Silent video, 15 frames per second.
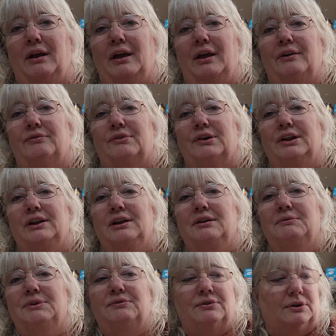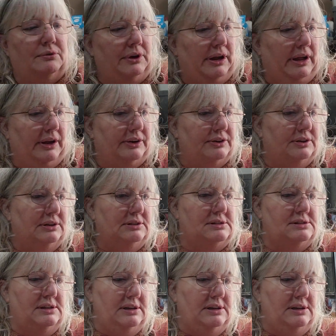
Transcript: effort in it before we actually see